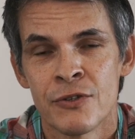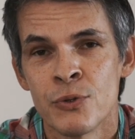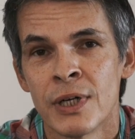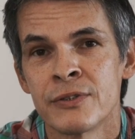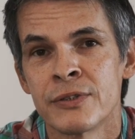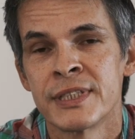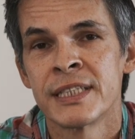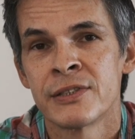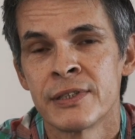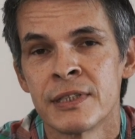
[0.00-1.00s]

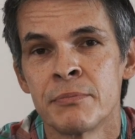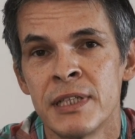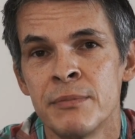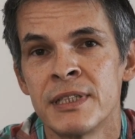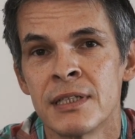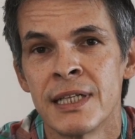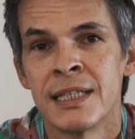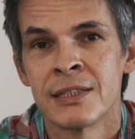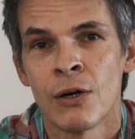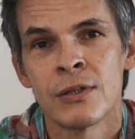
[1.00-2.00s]
200-600 millimeter
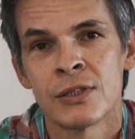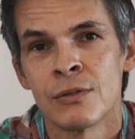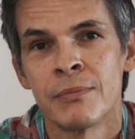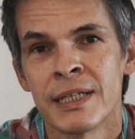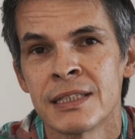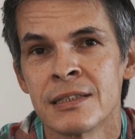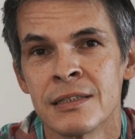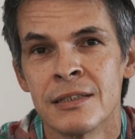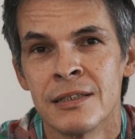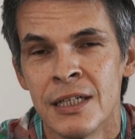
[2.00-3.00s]
lens also makes
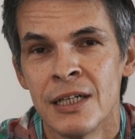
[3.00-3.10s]
a